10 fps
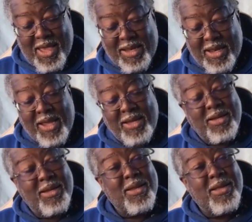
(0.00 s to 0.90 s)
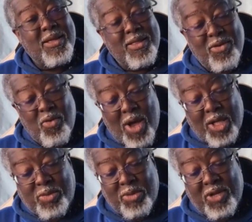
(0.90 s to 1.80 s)
At night, the
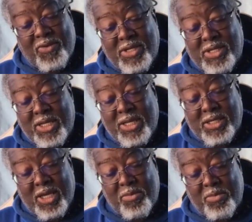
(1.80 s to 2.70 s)
watchmen of the city say,